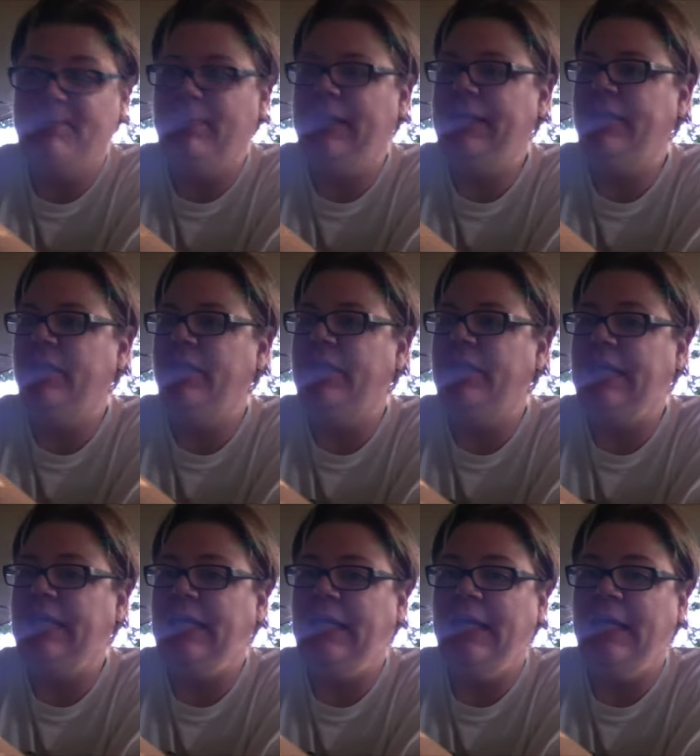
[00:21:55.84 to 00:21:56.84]
blended
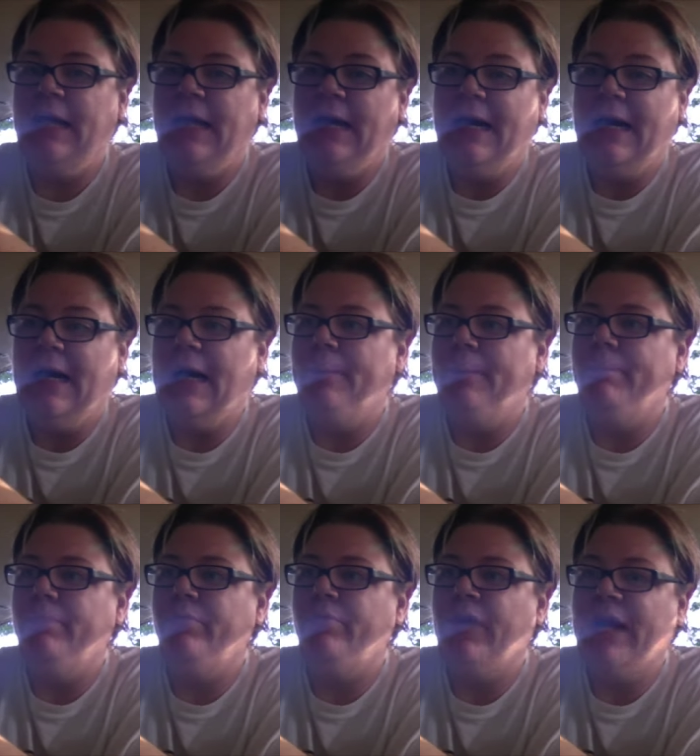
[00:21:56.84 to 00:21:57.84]
the um,
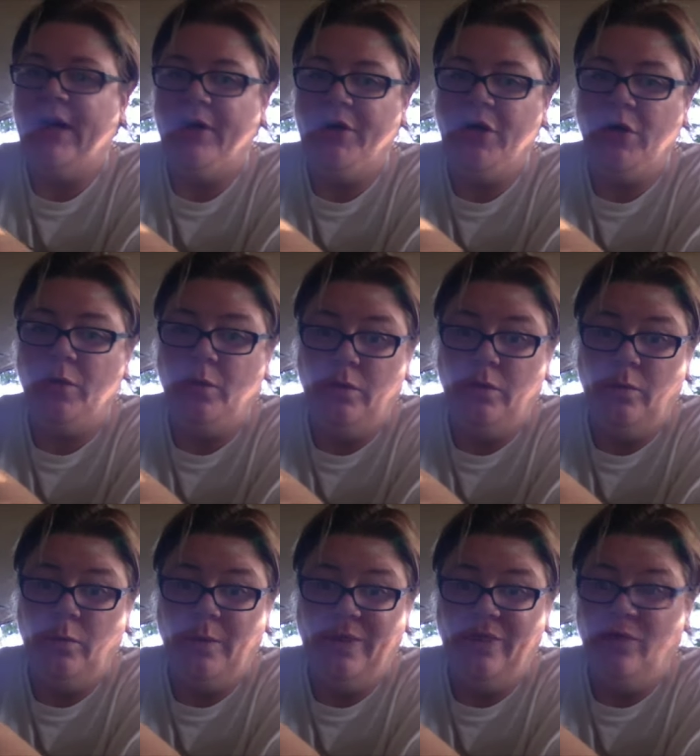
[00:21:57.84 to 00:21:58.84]
brown wool
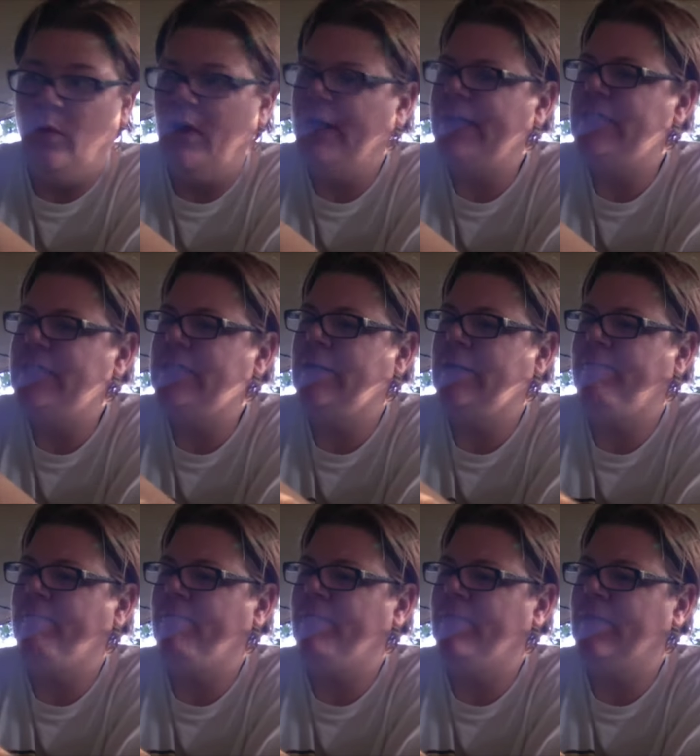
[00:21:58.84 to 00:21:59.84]
with the white,
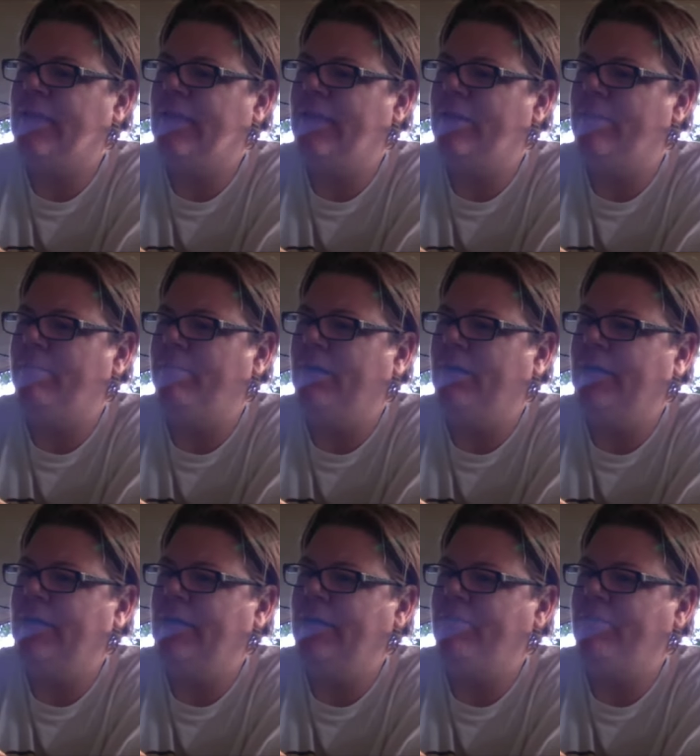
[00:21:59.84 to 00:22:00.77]
but it